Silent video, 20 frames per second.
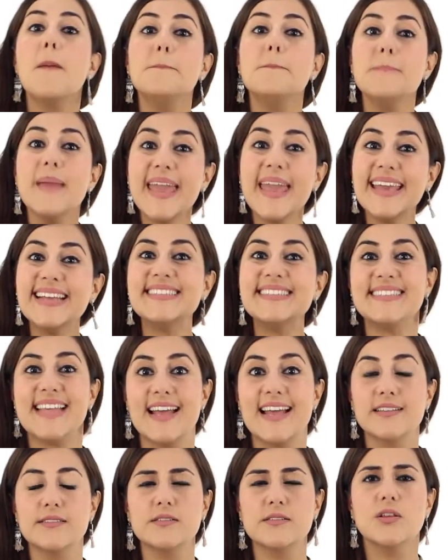Makes
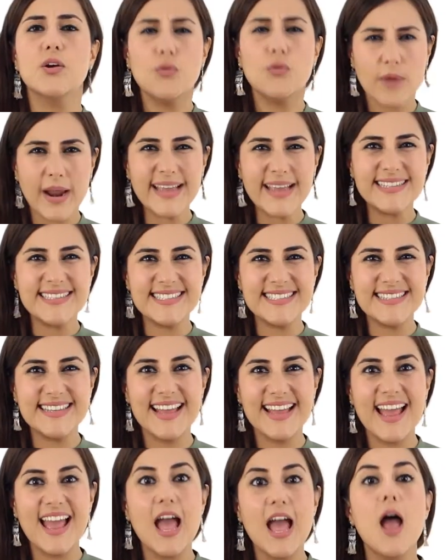sense, right?
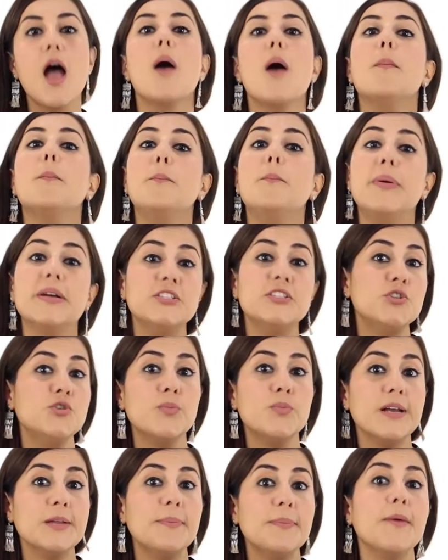But you
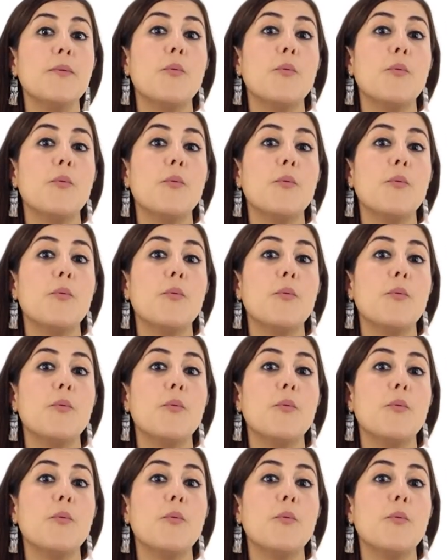might be